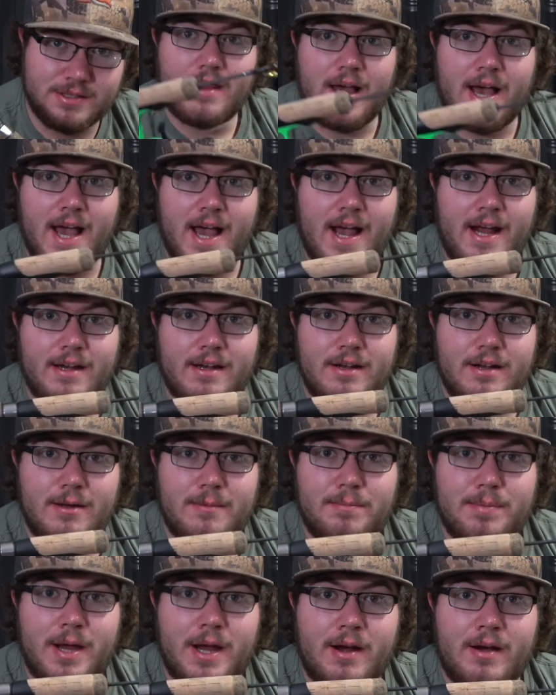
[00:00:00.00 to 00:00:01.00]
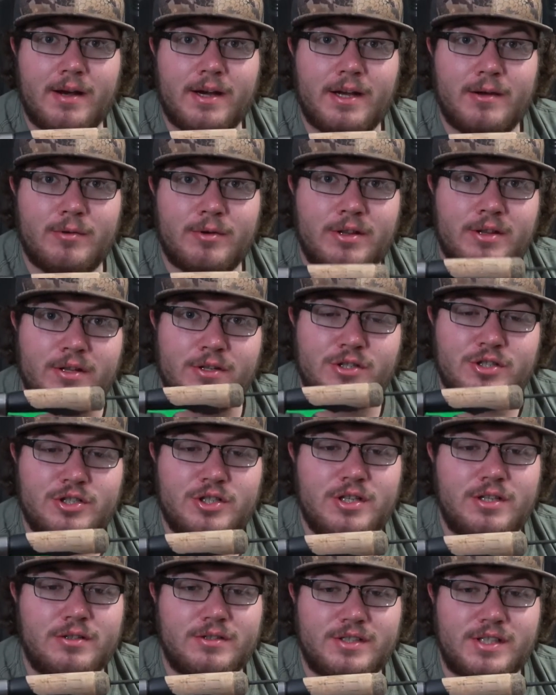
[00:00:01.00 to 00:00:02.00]
I ended up pairing it with a
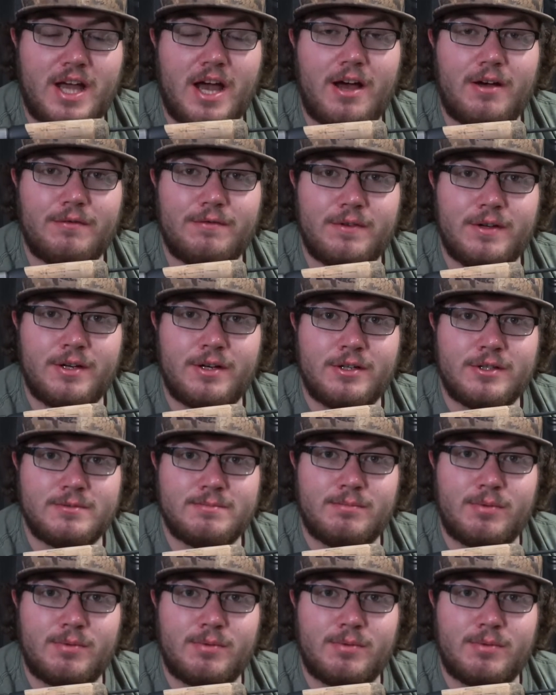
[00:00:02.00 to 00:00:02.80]
Shields Outfitters